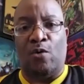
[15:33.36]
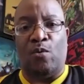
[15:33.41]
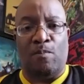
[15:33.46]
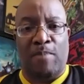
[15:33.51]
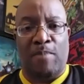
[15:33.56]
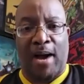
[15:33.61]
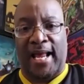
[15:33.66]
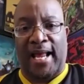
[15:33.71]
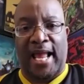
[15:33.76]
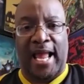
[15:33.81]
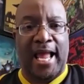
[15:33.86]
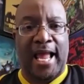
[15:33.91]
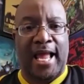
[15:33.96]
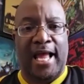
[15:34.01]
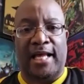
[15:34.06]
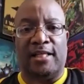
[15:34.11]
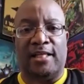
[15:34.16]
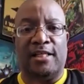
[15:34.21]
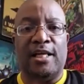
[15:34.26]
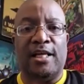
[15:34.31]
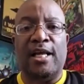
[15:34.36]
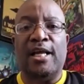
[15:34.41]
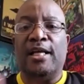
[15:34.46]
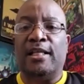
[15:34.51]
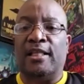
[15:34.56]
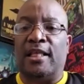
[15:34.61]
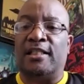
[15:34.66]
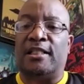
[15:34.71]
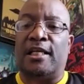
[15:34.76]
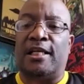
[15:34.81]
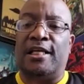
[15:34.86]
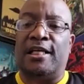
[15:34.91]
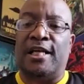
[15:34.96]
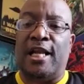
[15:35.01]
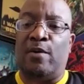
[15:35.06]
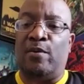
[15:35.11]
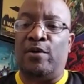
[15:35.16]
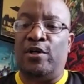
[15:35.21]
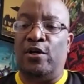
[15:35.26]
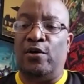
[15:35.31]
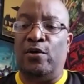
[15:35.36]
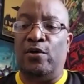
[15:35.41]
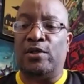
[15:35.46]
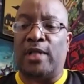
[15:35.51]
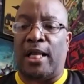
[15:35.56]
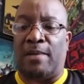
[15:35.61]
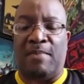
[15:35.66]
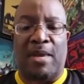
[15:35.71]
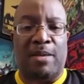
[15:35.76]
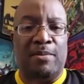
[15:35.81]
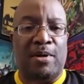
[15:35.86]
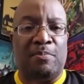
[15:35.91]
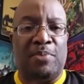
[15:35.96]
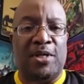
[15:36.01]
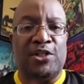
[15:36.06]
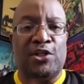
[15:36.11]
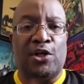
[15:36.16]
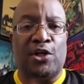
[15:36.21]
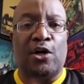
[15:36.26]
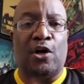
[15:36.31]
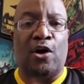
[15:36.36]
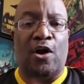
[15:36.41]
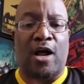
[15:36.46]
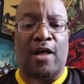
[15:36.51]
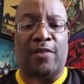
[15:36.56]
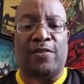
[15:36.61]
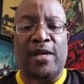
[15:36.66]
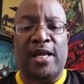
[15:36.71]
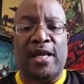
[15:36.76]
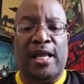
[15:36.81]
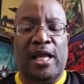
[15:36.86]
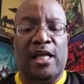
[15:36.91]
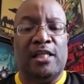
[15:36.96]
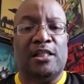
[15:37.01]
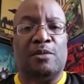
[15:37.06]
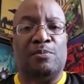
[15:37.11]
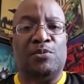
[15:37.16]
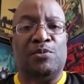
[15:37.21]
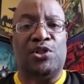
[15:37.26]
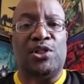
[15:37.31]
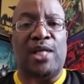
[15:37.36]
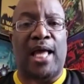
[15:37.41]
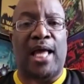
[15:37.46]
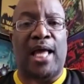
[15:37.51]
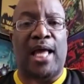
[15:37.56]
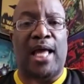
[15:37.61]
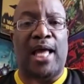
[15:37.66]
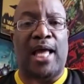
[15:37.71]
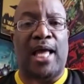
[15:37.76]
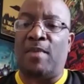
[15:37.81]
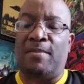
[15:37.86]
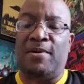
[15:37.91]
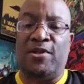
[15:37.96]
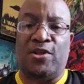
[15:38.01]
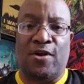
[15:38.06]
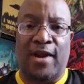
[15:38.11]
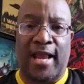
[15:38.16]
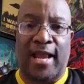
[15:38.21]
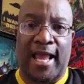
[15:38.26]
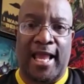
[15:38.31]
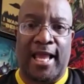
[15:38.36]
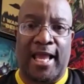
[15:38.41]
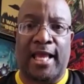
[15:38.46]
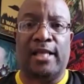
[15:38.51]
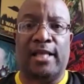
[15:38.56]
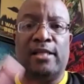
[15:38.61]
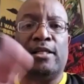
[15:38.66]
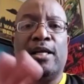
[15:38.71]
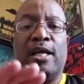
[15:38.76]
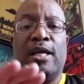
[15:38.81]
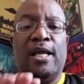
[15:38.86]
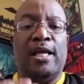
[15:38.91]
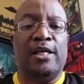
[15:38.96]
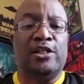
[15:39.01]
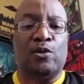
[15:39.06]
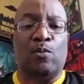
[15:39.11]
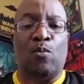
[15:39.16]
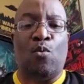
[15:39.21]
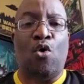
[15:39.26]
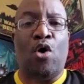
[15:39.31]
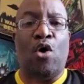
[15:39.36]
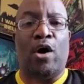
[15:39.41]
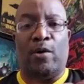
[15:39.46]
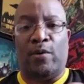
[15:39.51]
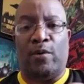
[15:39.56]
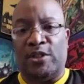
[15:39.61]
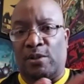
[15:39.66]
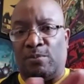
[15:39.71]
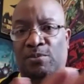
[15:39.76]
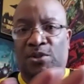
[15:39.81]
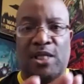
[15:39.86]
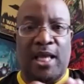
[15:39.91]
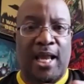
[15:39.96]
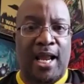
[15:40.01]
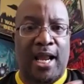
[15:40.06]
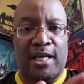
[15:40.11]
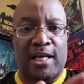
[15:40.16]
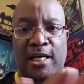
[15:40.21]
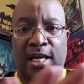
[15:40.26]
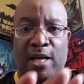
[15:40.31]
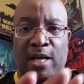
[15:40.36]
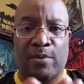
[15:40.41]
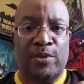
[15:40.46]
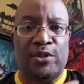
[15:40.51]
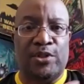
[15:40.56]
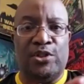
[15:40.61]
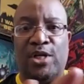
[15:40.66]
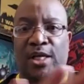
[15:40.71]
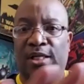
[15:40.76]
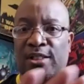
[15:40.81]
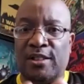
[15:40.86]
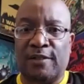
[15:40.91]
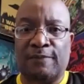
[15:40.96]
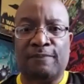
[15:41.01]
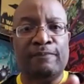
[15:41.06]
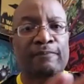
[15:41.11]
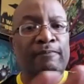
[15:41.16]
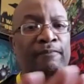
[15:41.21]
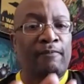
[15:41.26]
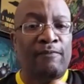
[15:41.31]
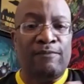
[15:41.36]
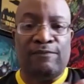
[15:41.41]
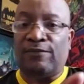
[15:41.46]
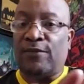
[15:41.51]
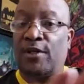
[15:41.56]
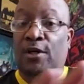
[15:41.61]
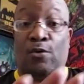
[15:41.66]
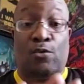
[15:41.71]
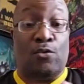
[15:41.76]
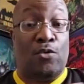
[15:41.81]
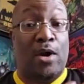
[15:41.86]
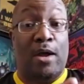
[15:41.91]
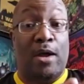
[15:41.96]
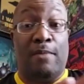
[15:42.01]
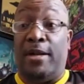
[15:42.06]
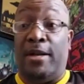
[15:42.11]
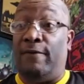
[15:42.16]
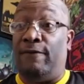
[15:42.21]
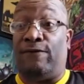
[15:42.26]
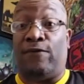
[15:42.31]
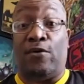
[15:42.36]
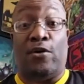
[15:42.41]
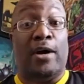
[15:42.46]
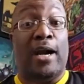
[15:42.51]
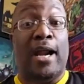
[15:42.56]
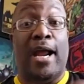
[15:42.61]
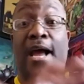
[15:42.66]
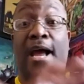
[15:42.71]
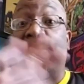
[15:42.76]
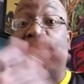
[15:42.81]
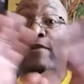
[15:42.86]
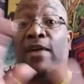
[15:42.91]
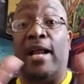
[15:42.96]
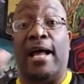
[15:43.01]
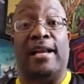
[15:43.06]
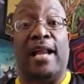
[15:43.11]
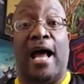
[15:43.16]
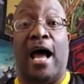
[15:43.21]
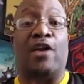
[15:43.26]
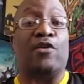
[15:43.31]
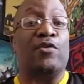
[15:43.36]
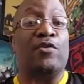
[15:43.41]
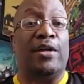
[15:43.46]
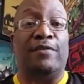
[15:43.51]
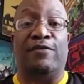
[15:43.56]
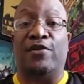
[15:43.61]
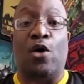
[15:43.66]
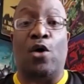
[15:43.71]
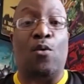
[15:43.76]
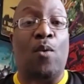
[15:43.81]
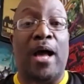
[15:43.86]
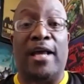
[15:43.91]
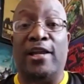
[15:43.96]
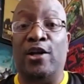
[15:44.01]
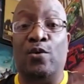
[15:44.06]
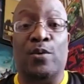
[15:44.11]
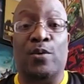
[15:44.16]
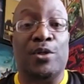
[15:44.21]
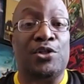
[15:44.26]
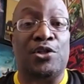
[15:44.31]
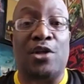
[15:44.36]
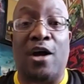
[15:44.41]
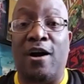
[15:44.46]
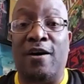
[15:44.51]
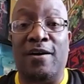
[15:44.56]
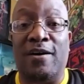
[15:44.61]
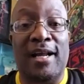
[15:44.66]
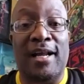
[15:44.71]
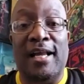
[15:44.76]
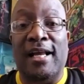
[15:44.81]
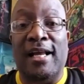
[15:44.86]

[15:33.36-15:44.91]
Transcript: by hand, they said that they would use like maybe a piece of cloth and some sand, or maybe their hand, some water and some sand, and they would just rub it forever. I don't even know why you would start